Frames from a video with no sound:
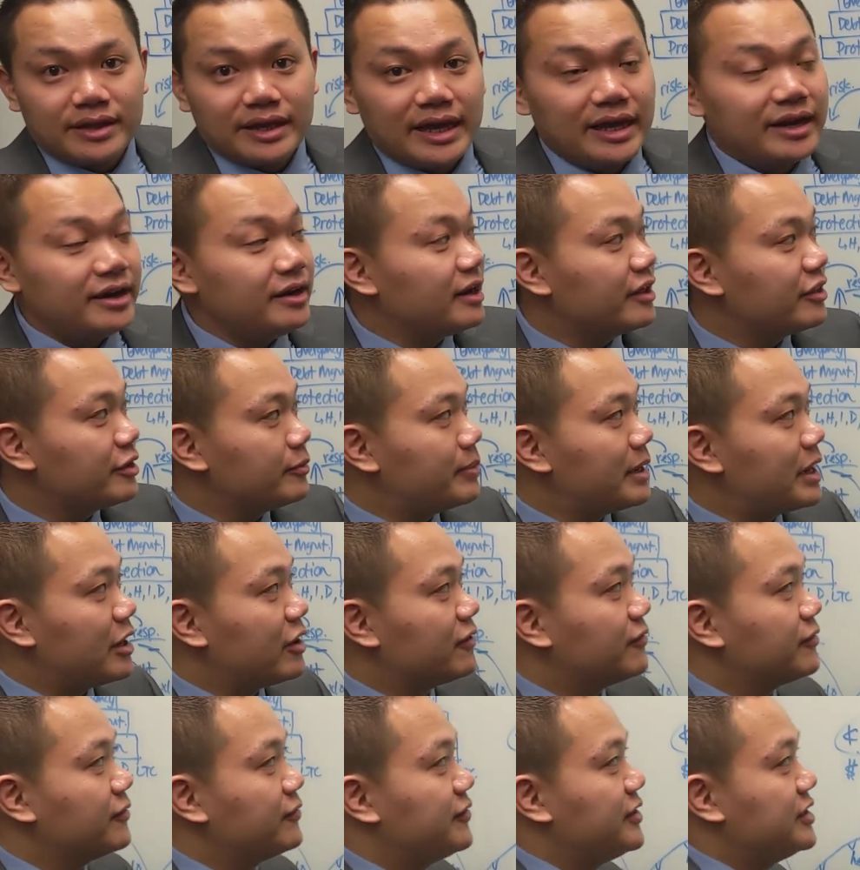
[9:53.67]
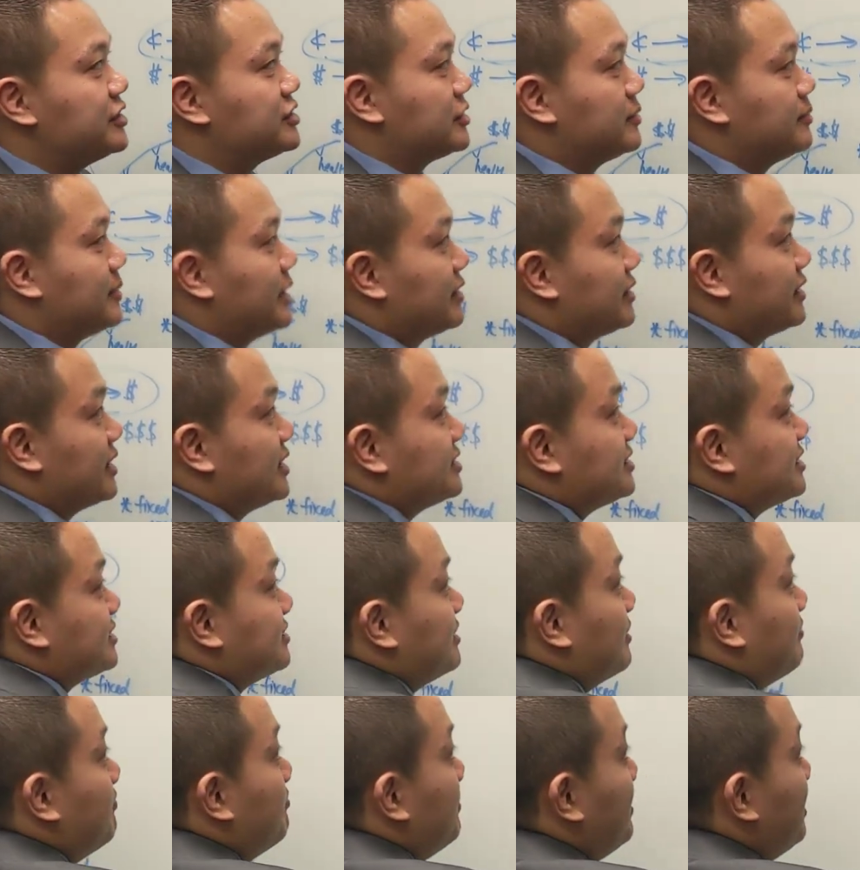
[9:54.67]
And another powerful feature about this is
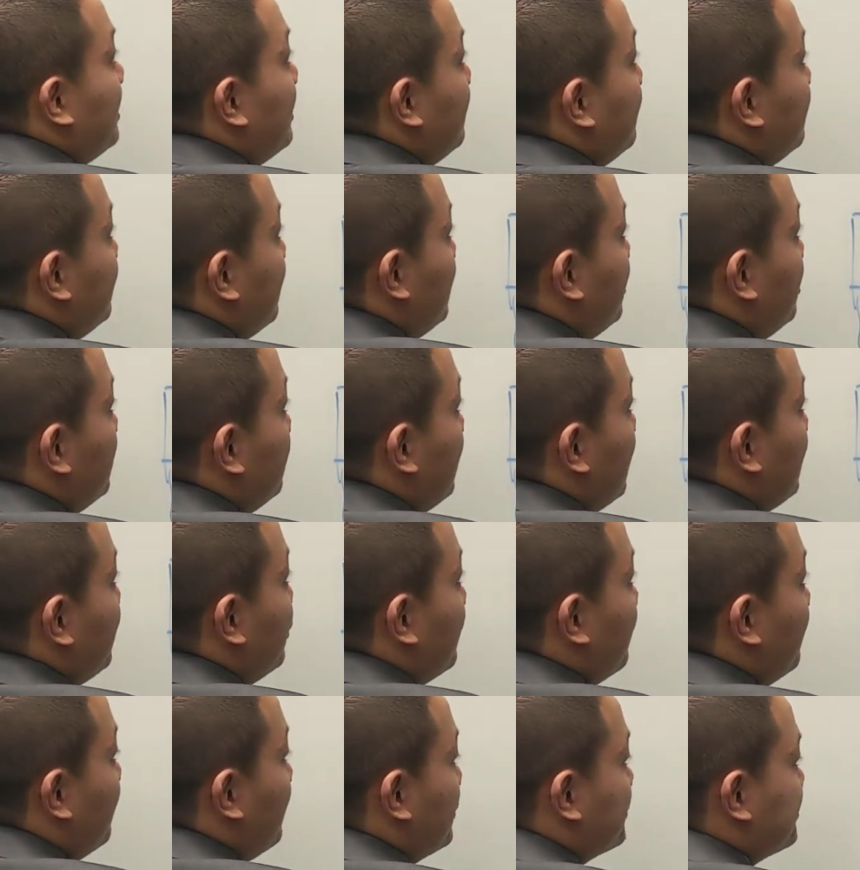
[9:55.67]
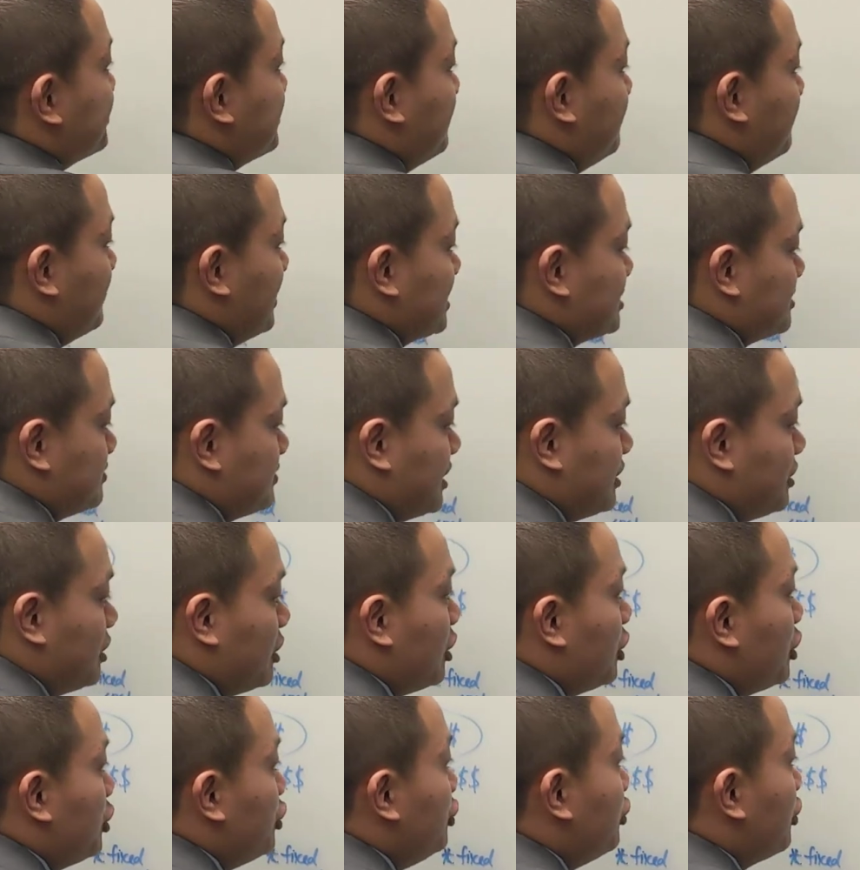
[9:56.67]
the minute that you make your first investment,
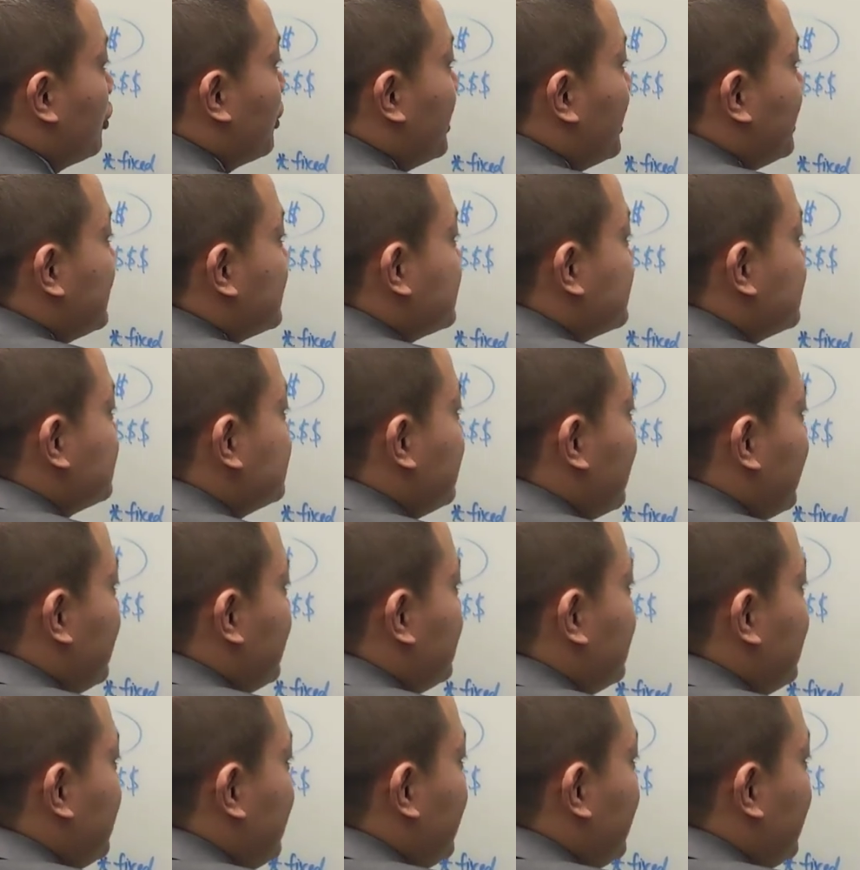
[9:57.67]
your estate